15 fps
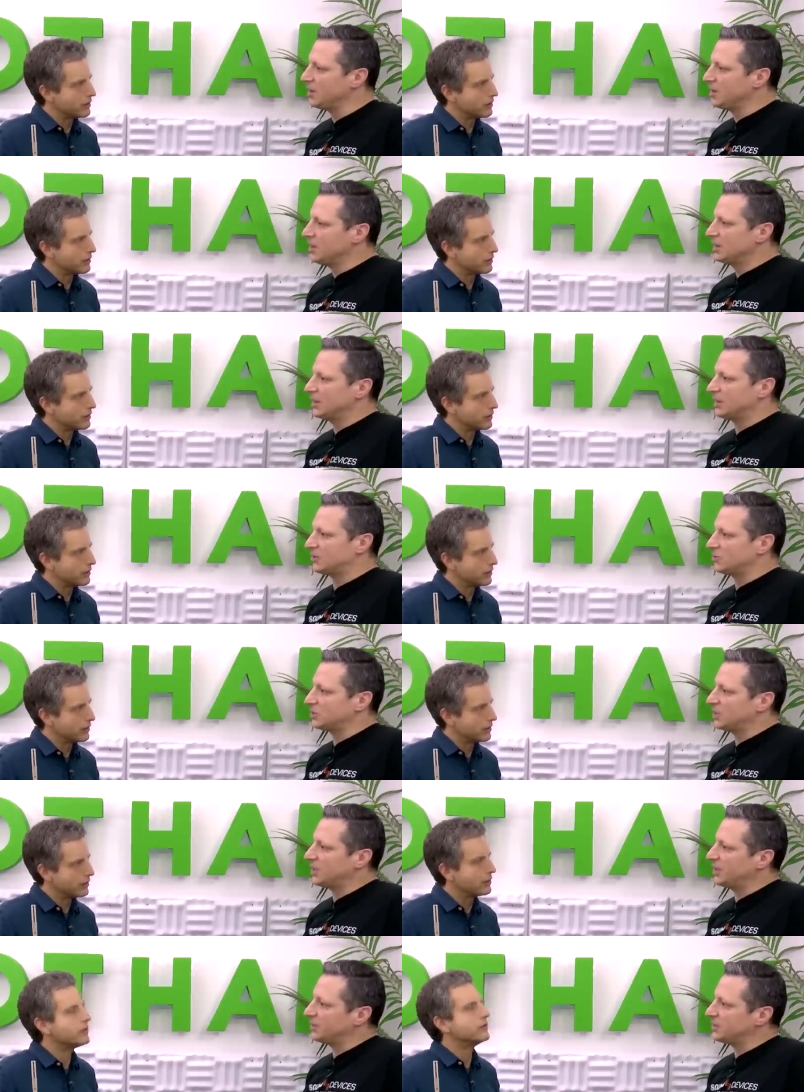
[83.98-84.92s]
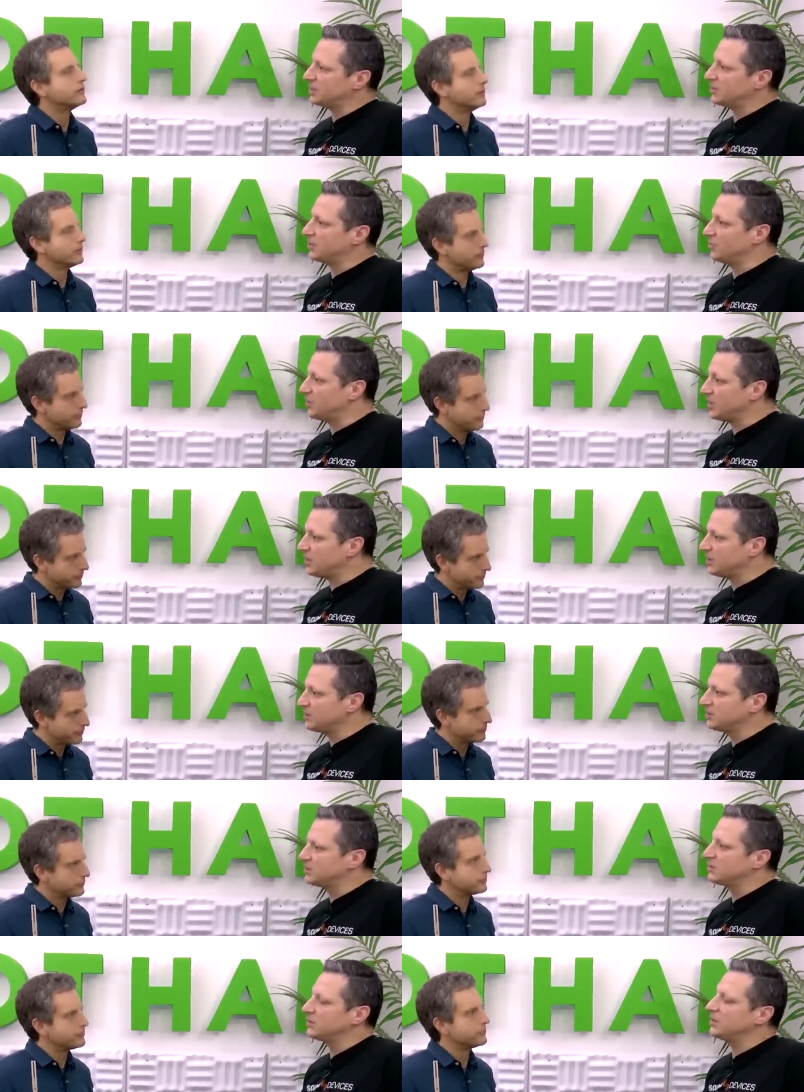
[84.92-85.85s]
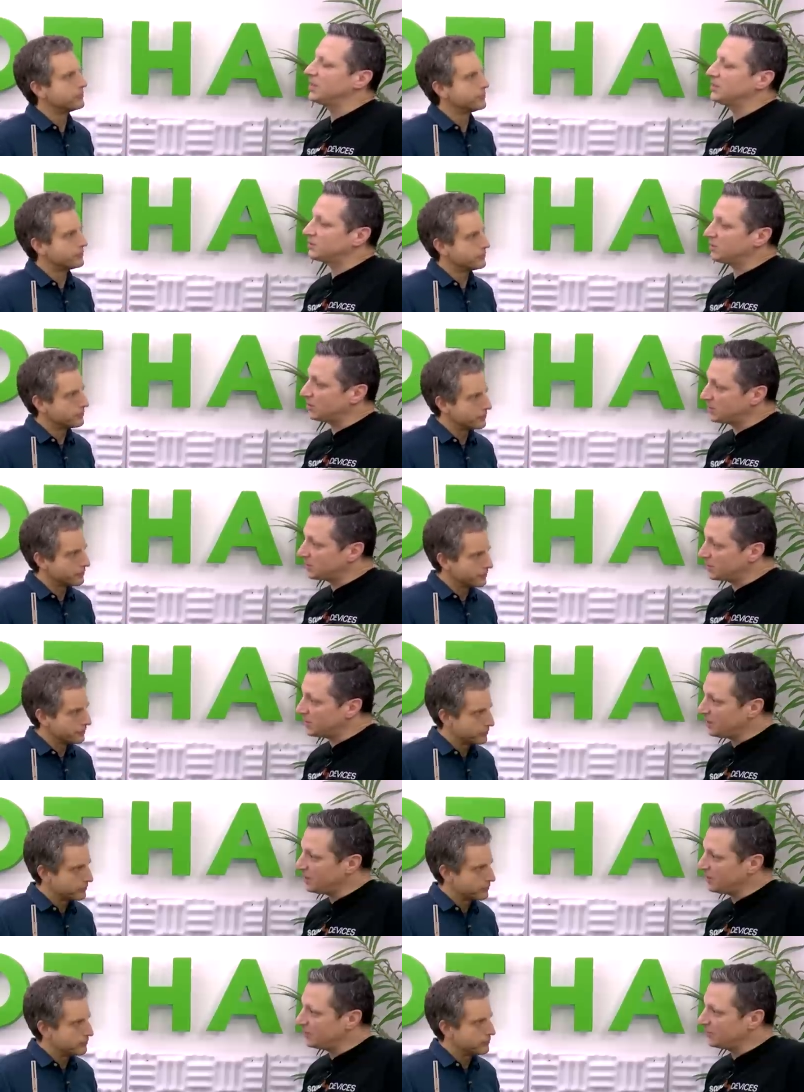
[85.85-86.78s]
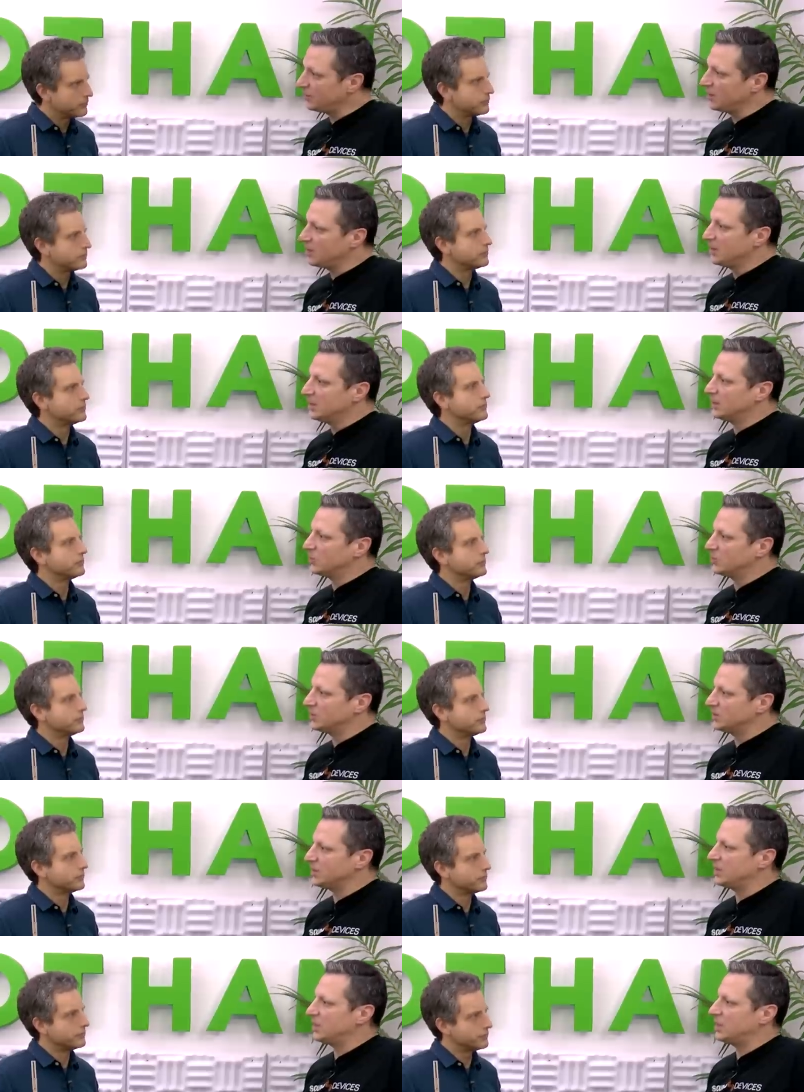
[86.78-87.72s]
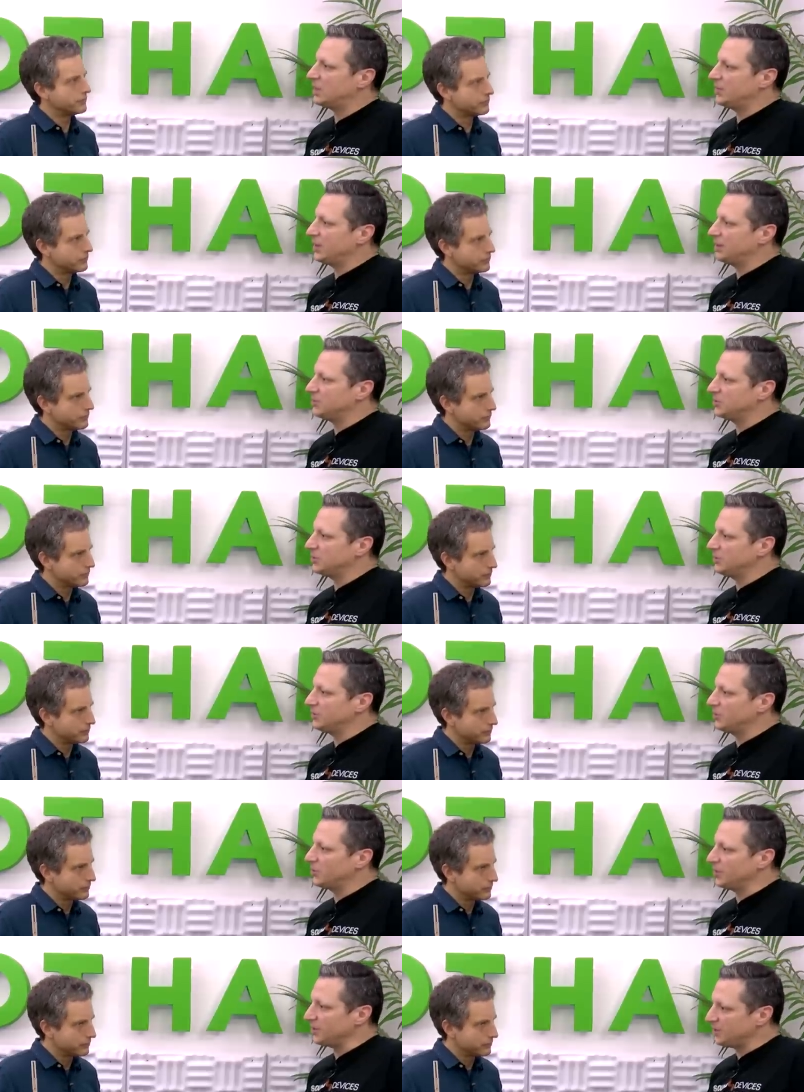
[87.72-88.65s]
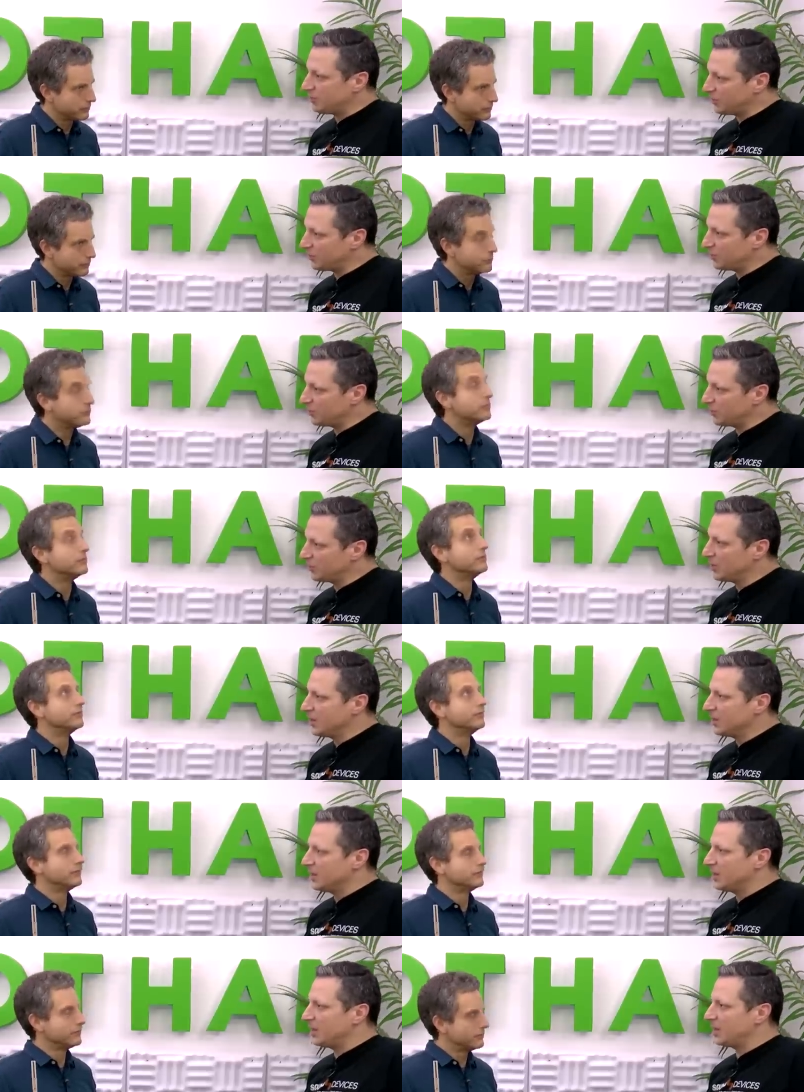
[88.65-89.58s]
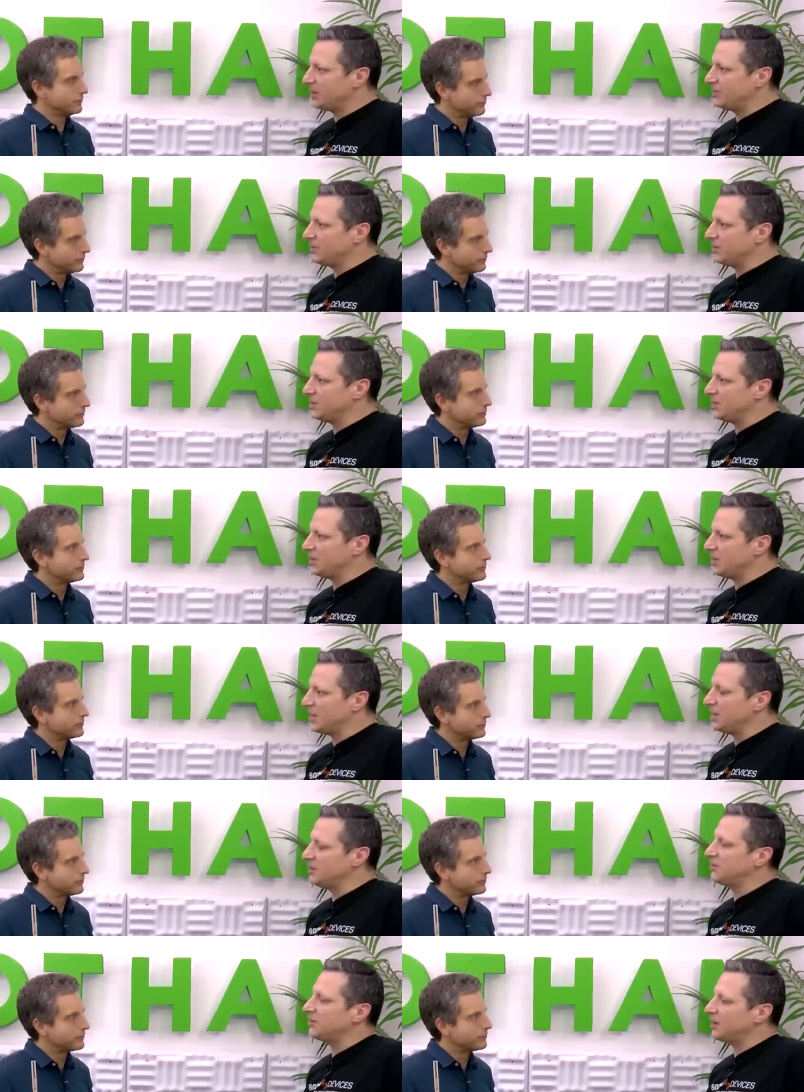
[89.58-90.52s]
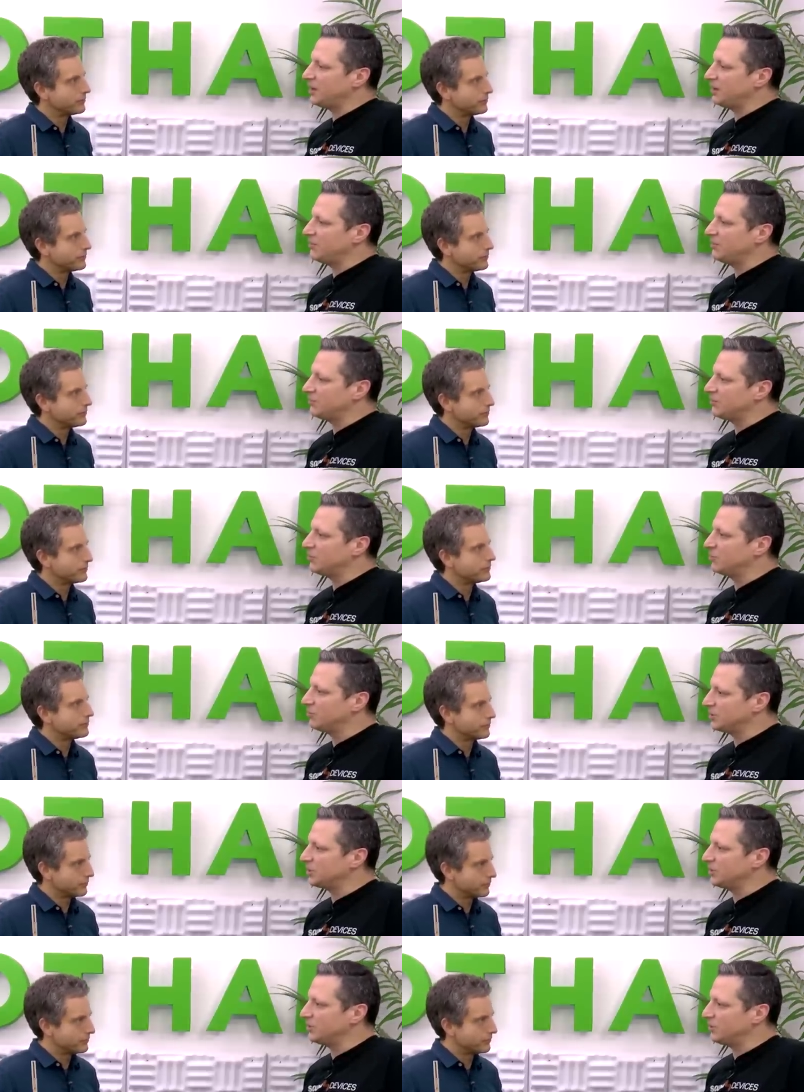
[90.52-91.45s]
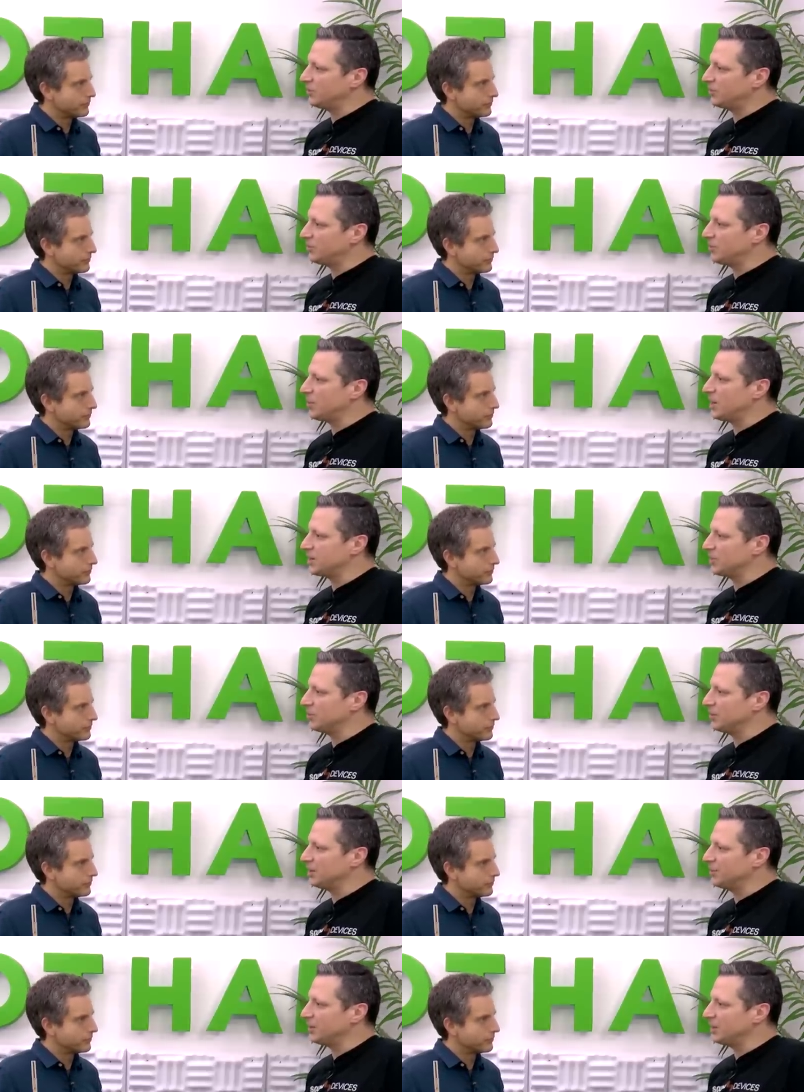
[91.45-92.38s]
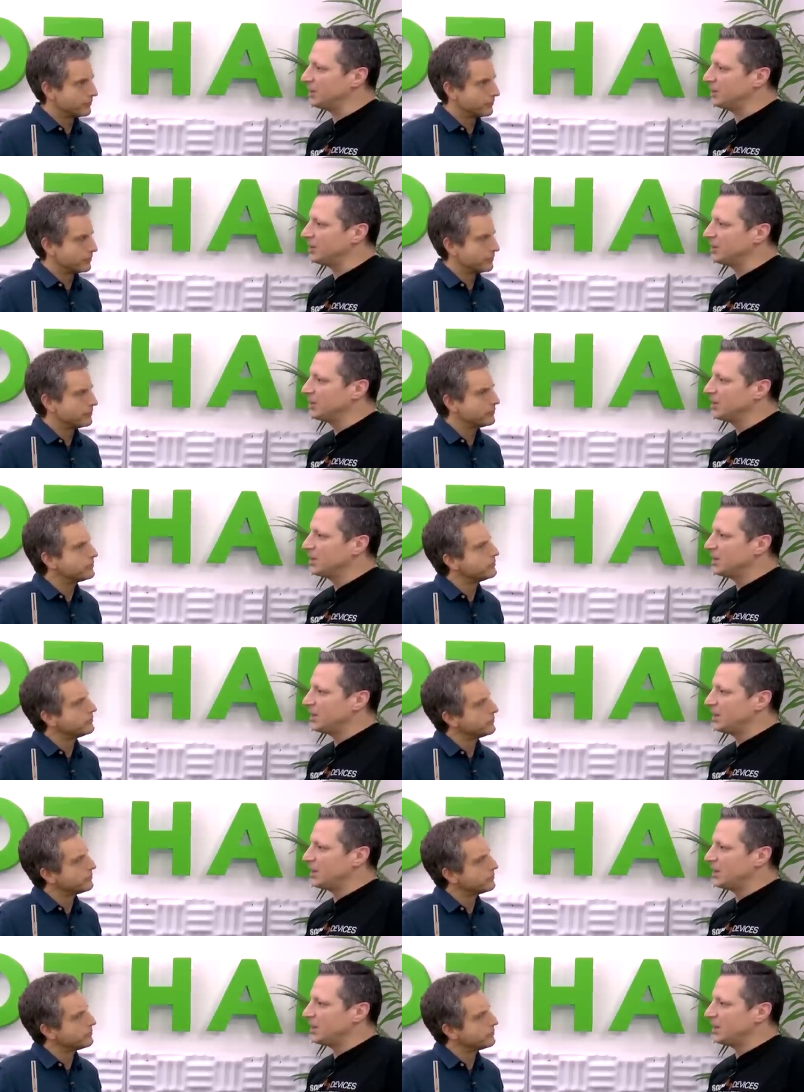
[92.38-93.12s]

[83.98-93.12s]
Speaker 1: Lectrosonics SRBs, the SRCs, the Wisycom MC42, mm -hmm. and the A10 receiver from Audio Limited. And